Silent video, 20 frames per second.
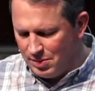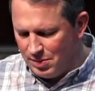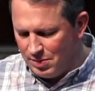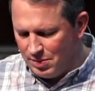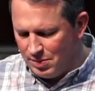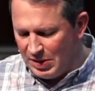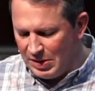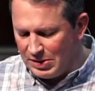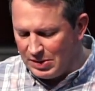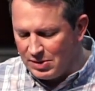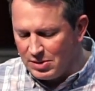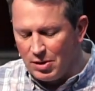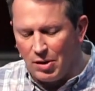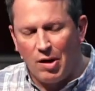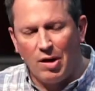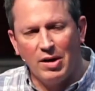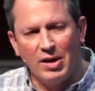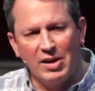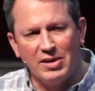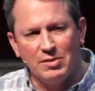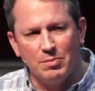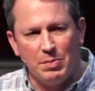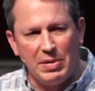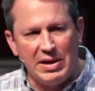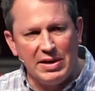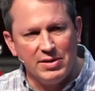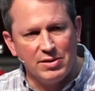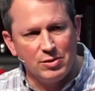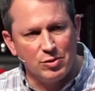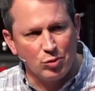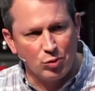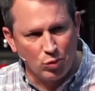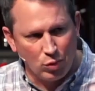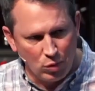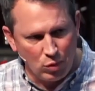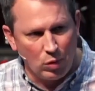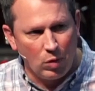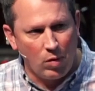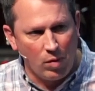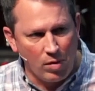Because as long as beasts
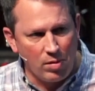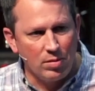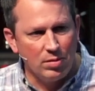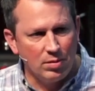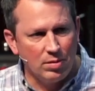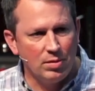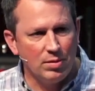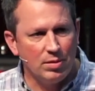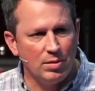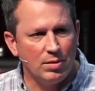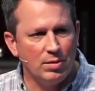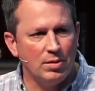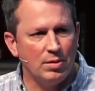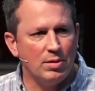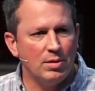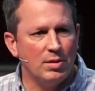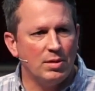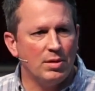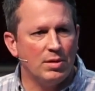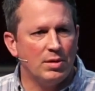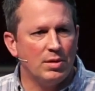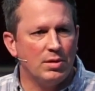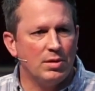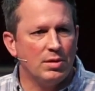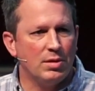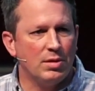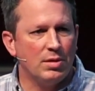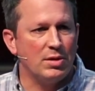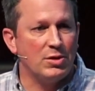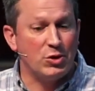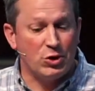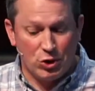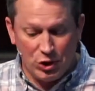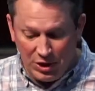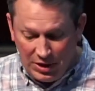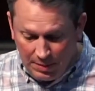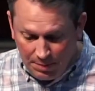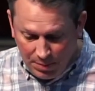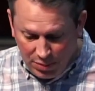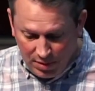rule, then
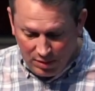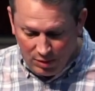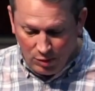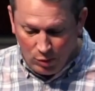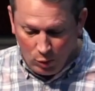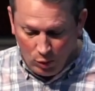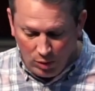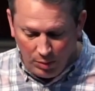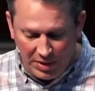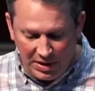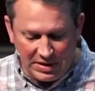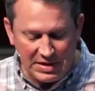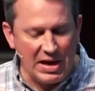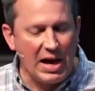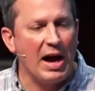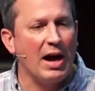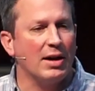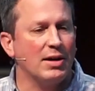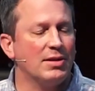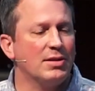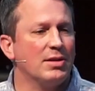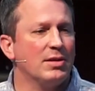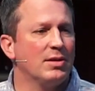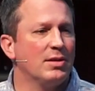sheep will be attacked.